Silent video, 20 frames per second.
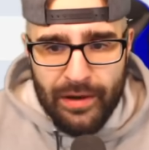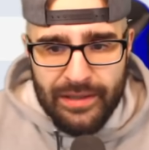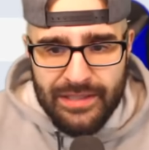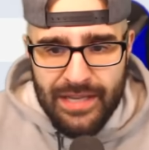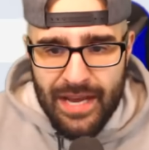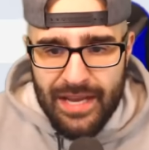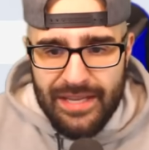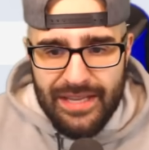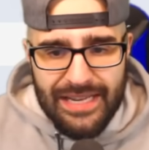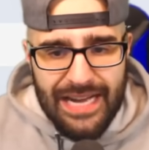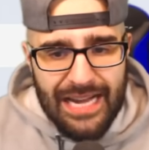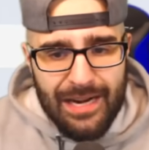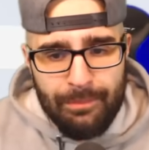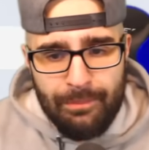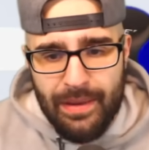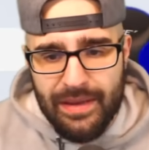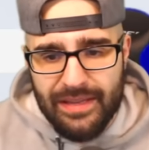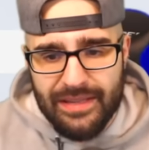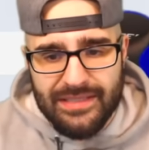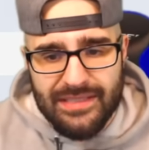boys. You got to
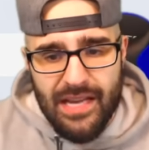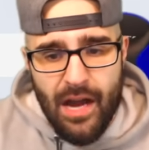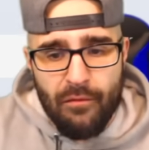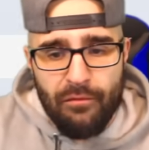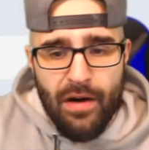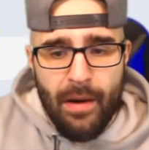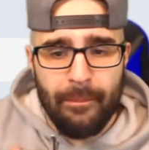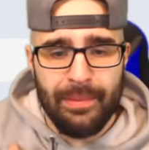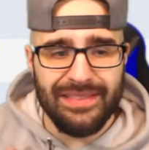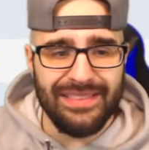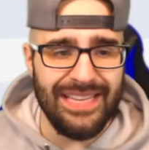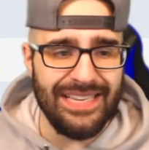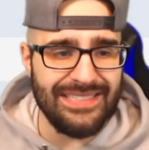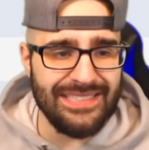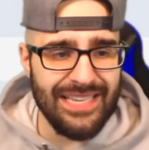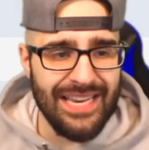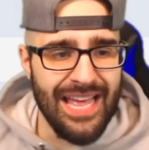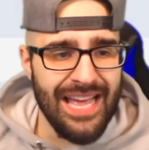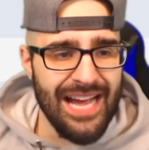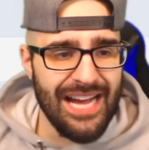pick yourself up a
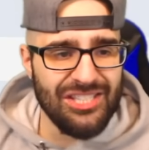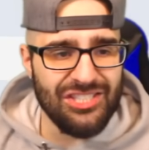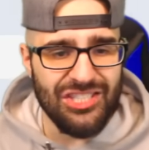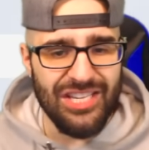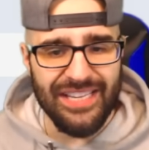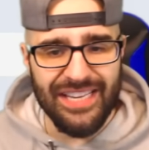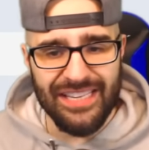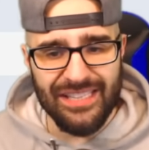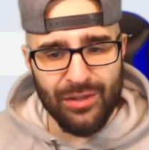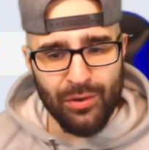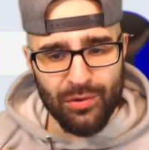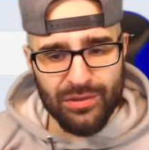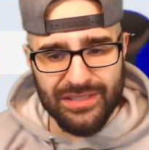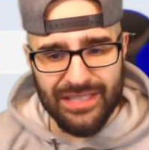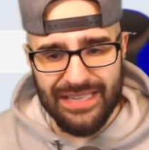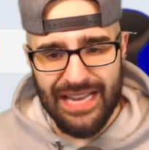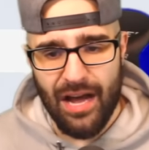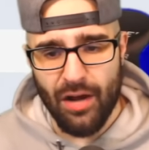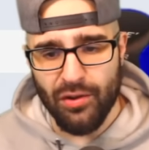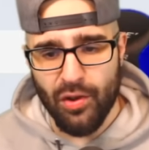decent, a cheeky little
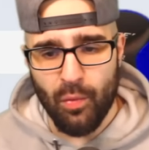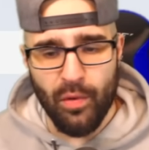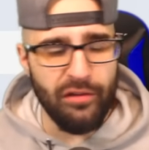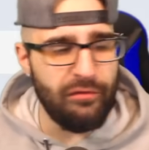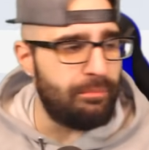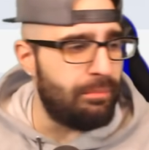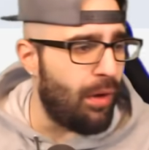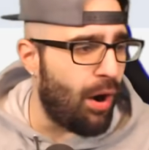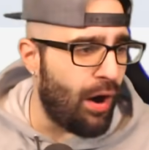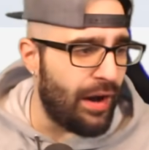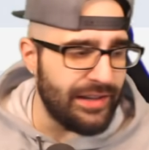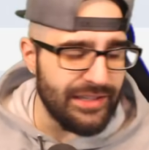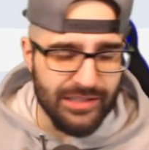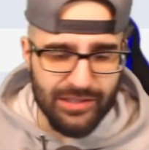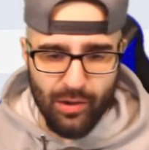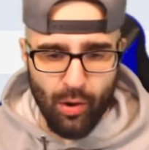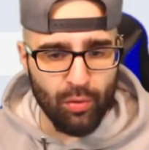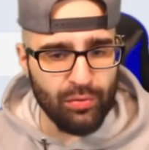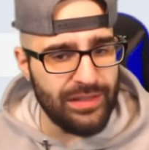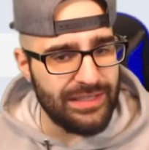Ronaldo. We've bought and
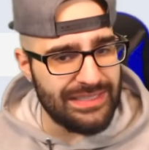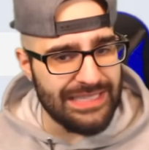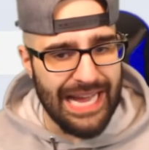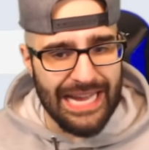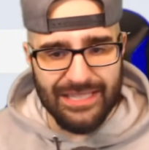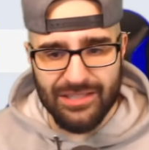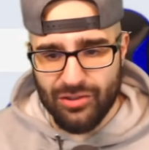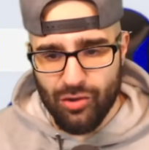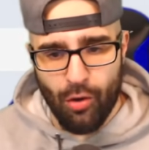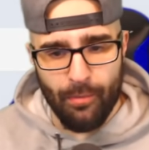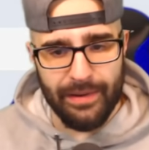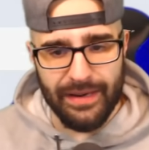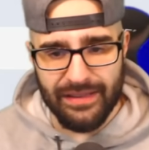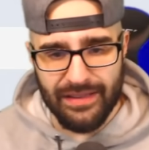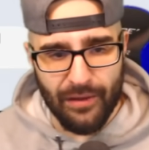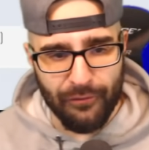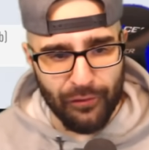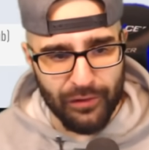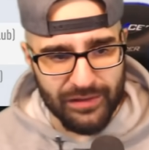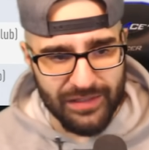sold this guy so
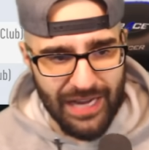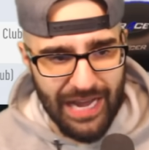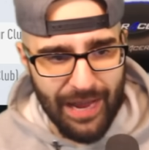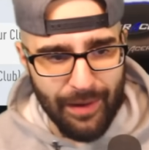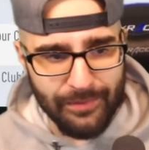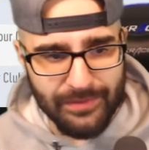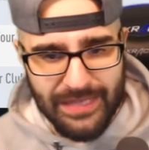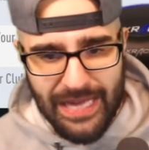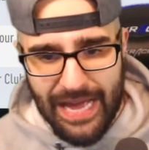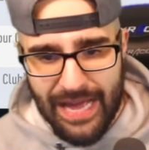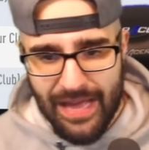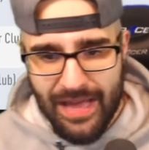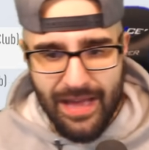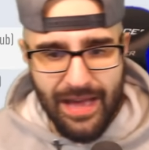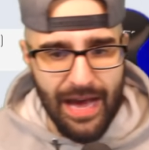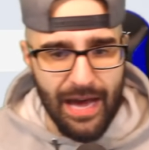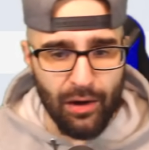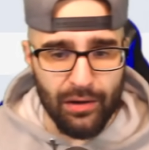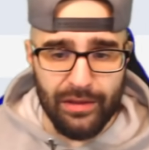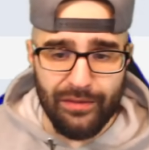many different times that
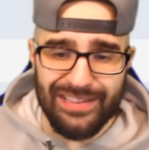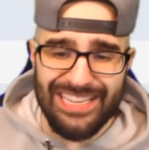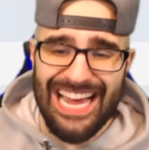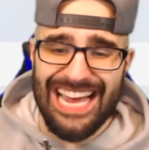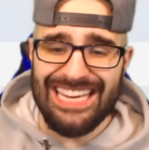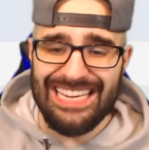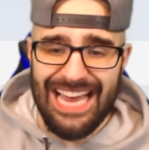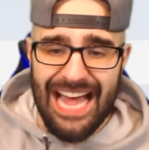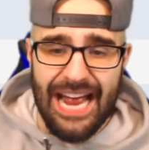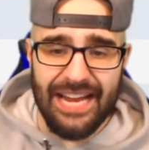I don't even got